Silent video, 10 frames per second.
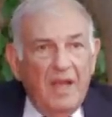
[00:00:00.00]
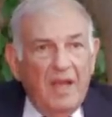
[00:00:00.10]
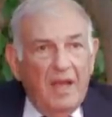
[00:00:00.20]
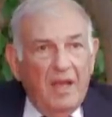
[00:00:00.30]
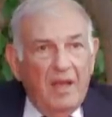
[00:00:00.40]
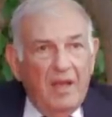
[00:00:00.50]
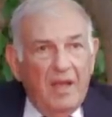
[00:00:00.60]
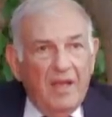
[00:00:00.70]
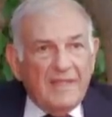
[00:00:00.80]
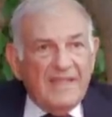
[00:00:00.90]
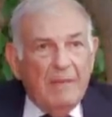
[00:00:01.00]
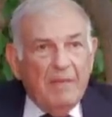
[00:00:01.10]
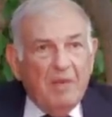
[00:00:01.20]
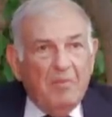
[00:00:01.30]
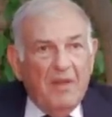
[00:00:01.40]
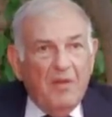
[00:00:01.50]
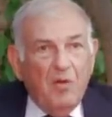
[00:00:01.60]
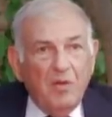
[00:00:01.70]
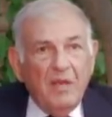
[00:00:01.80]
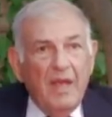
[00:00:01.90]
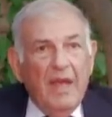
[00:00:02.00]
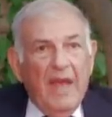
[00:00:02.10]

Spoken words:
Islamic Brotherhood,